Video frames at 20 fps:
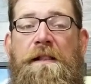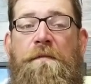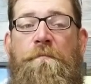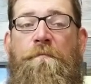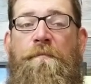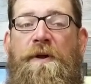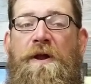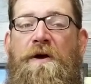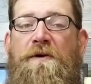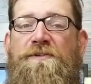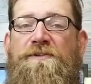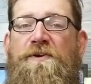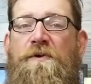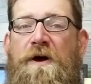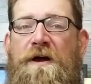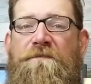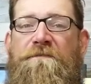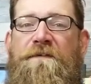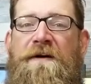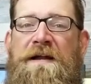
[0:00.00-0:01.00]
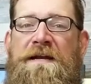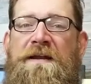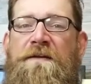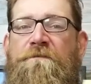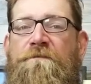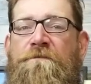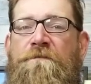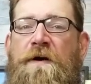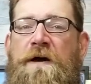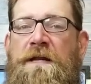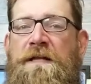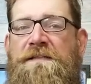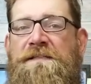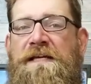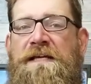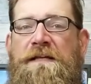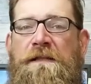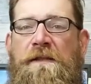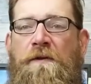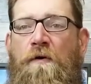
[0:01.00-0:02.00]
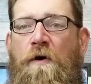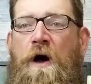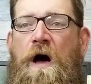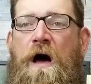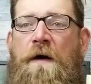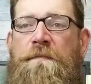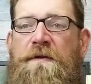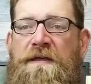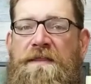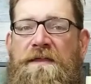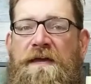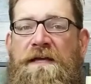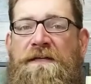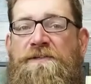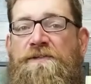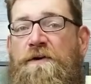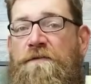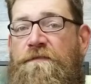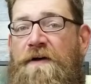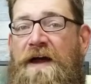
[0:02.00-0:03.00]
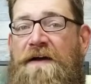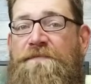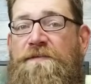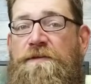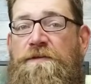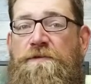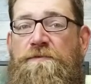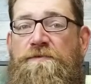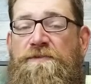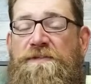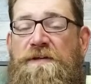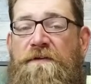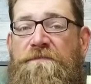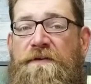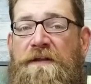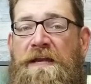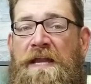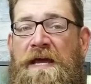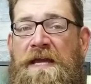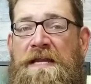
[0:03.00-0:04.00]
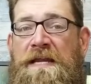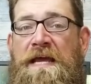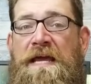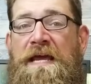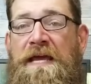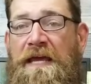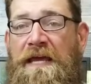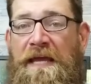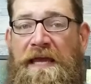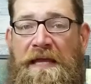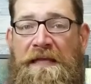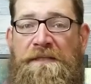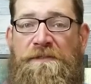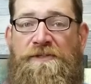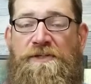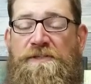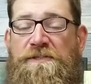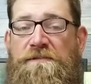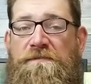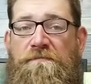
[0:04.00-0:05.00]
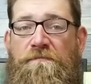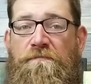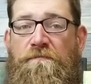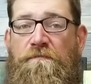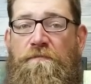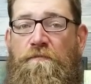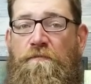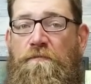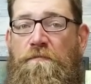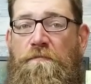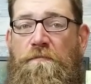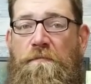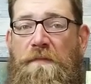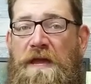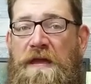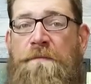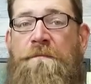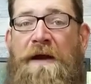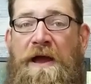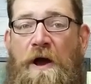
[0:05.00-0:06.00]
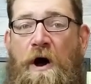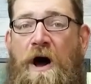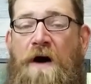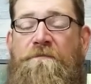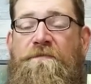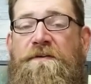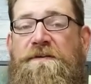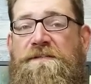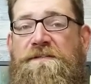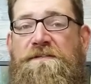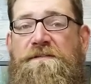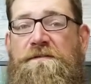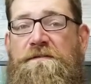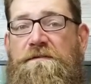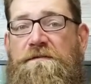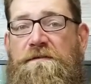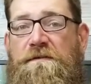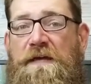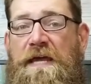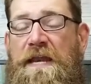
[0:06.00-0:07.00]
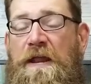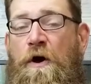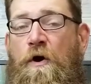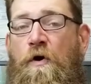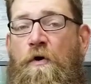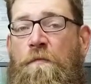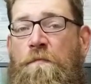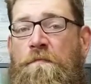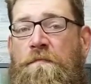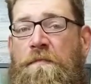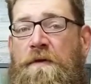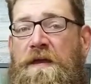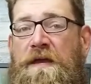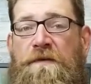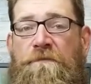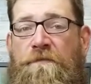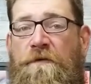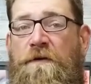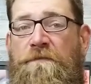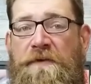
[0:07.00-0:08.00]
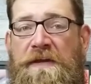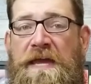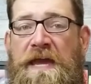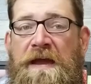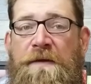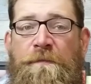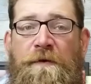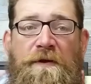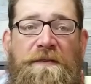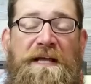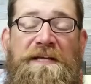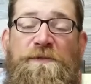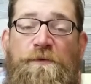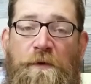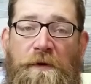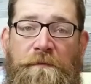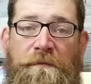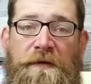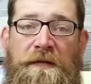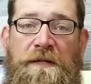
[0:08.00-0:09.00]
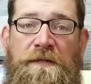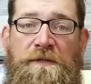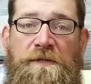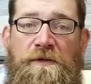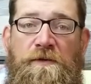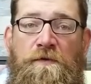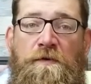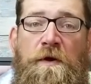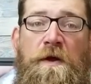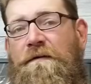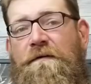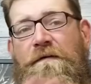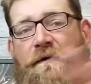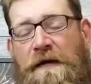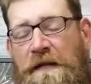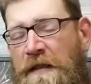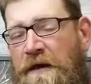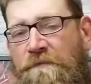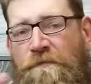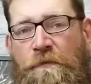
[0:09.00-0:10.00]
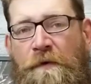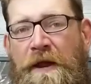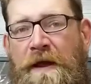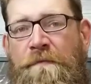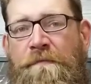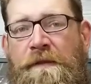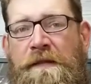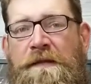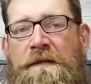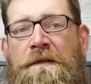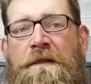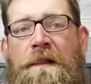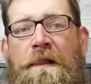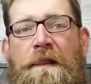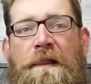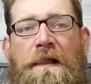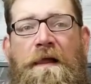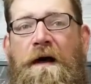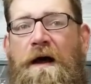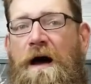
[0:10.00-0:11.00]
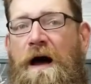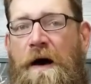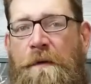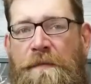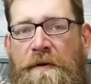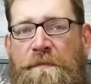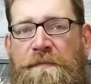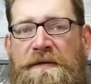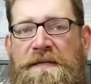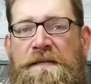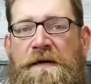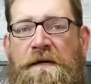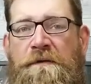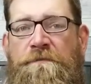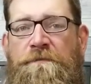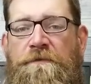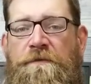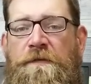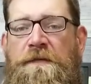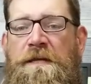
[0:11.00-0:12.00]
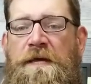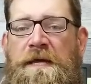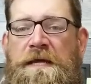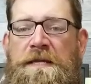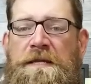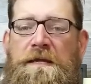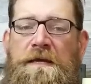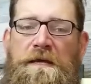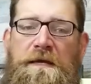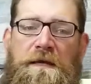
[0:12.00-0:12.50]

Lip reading: but also I find it fun. It's like a little hobby thing. So if I have to do stuff at night and just in my office at home in front of the camera, that's what I'm going to do. Enough rambling. I'm going to be done for the night.